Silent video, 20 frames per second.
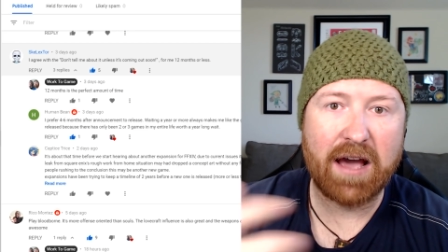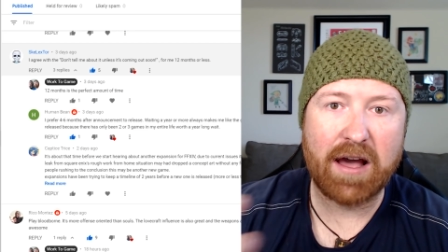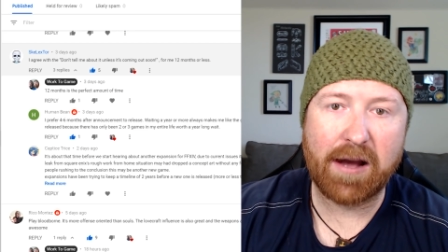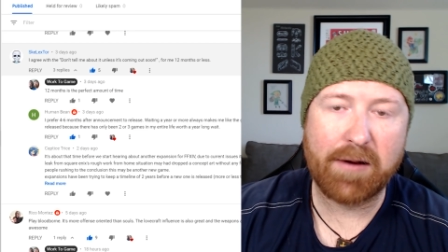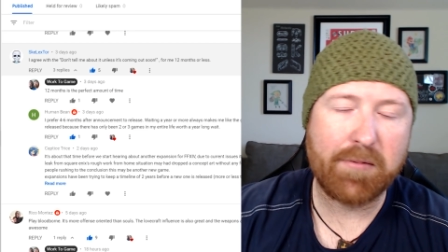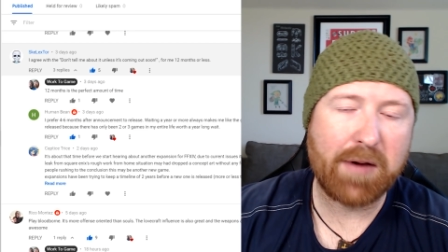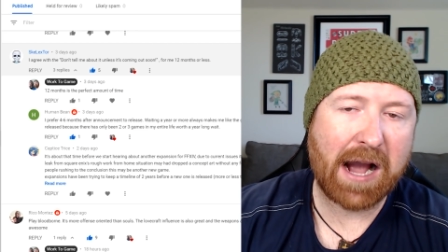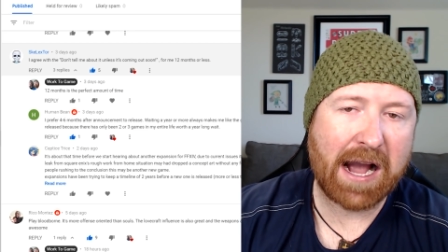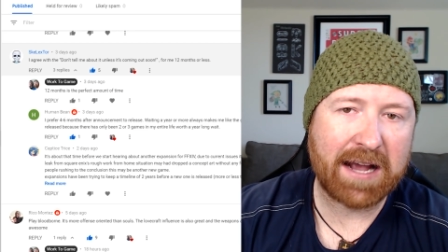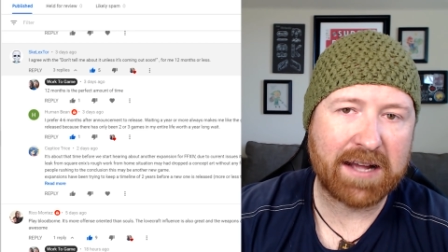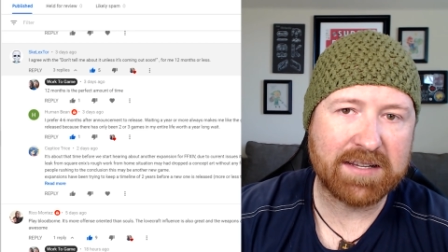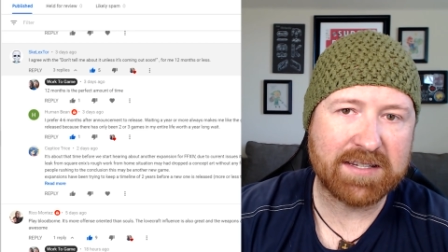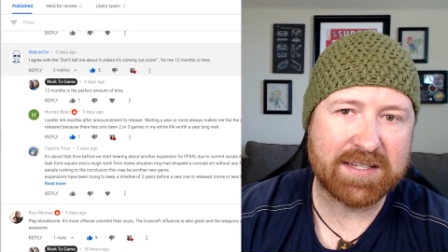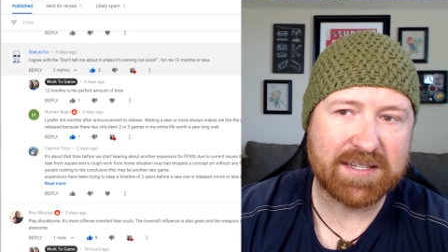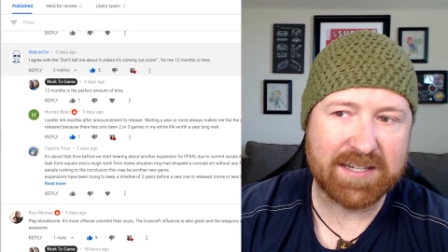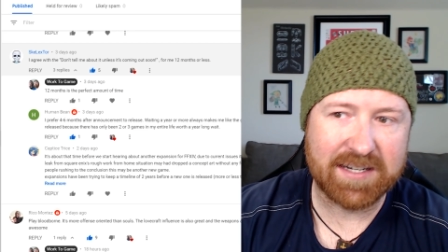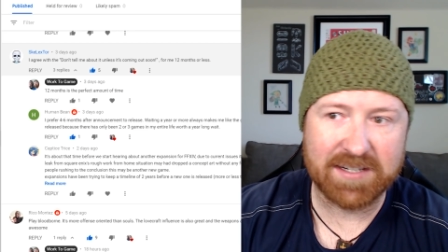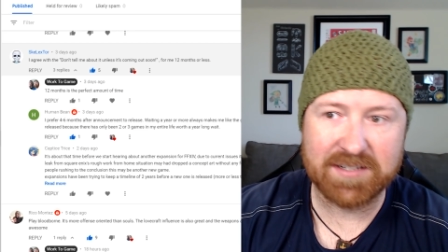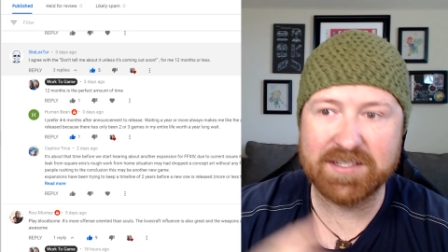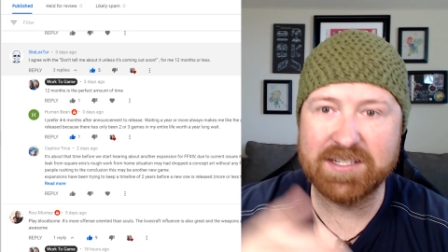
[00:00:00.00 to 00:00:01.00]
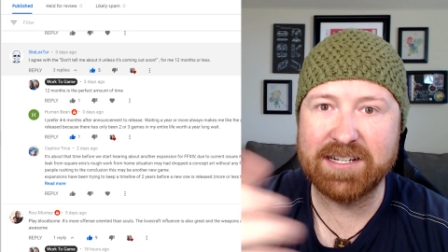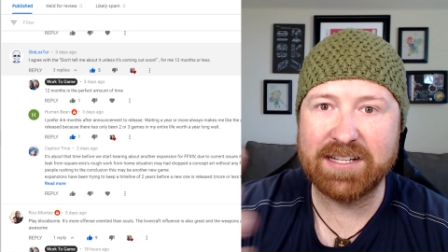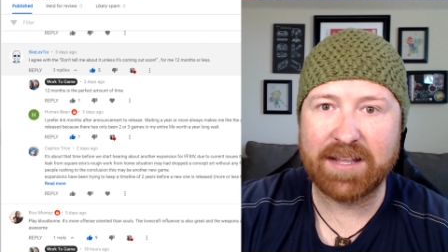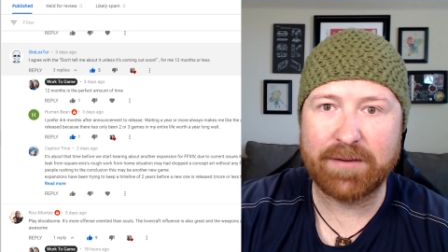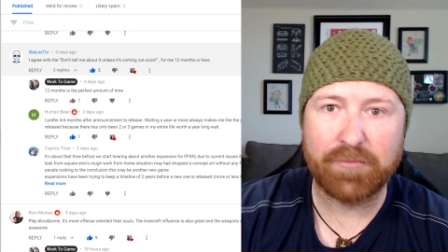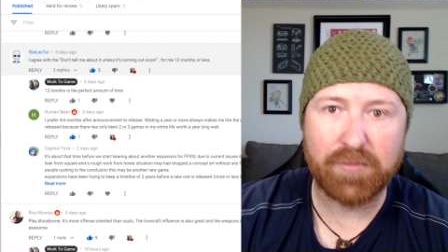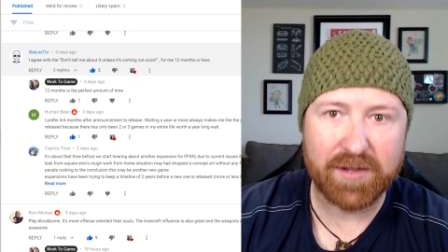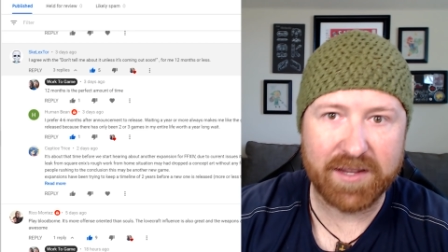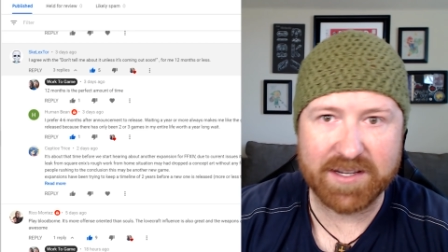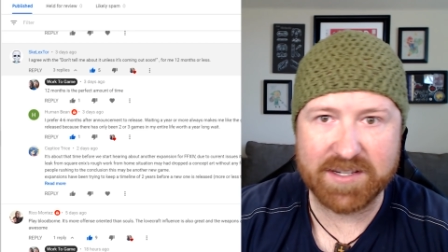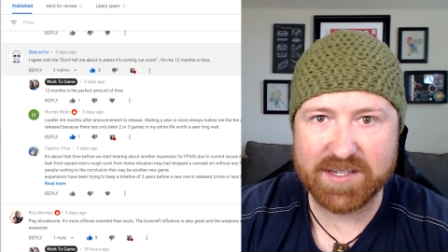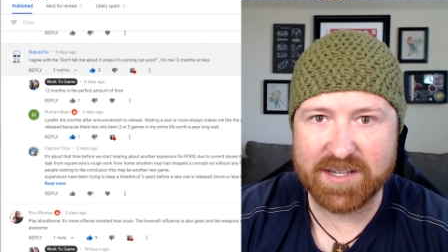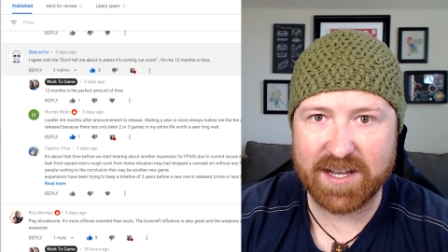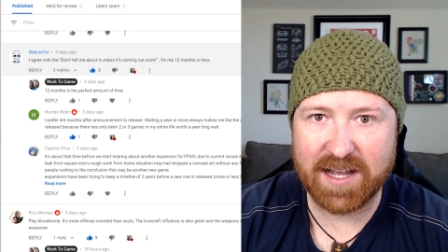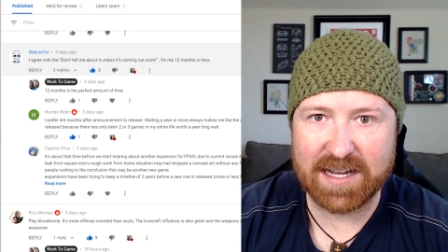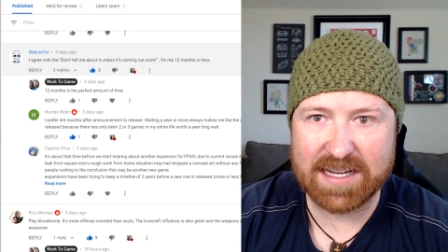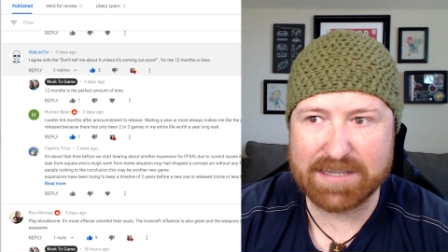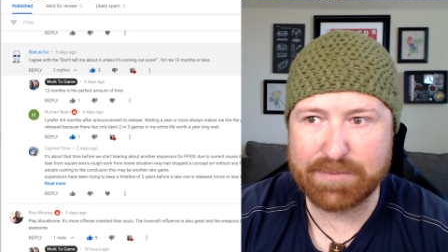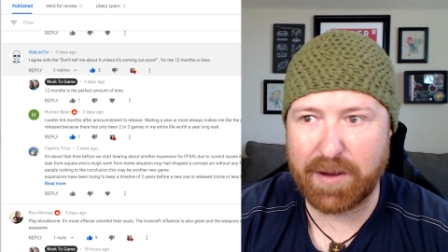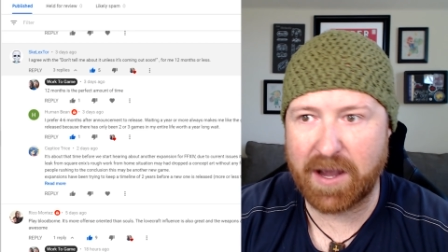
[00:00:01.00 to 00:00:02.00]
I, I could still see them releasing
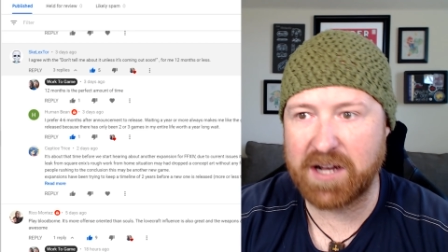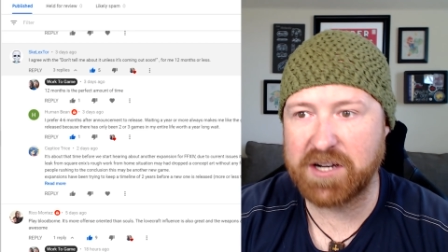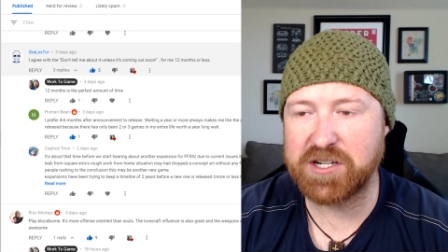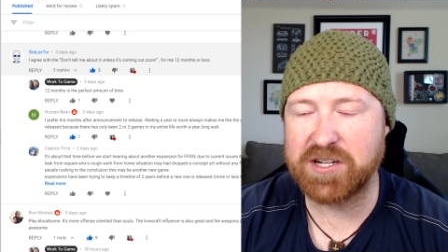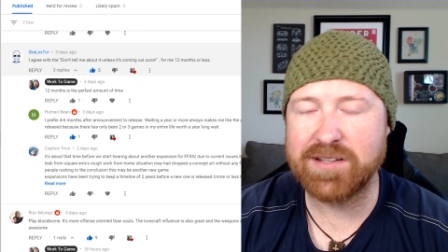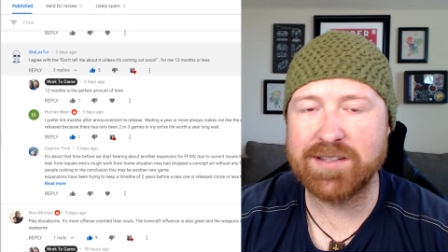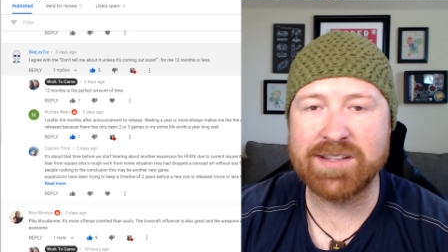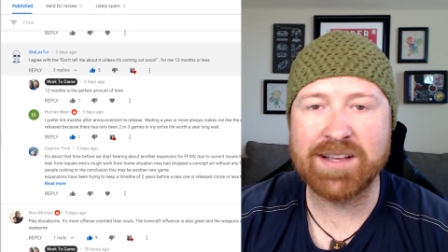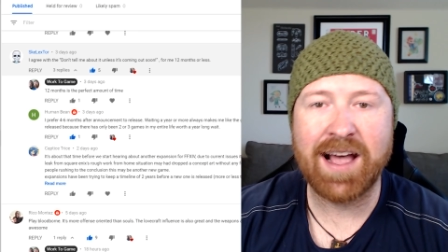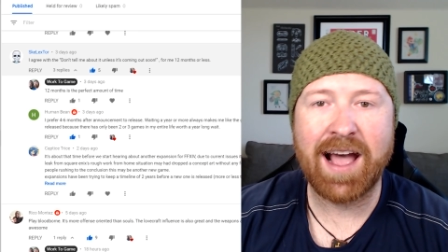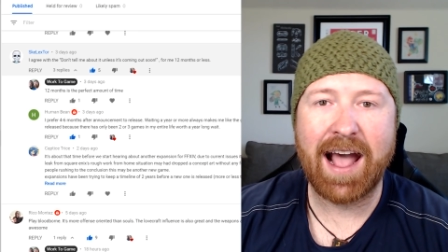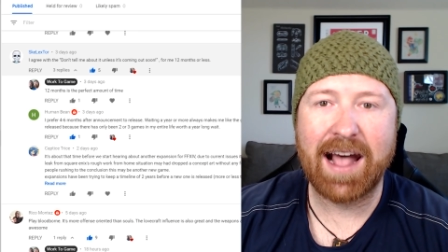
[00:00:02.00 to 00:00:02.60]
expansions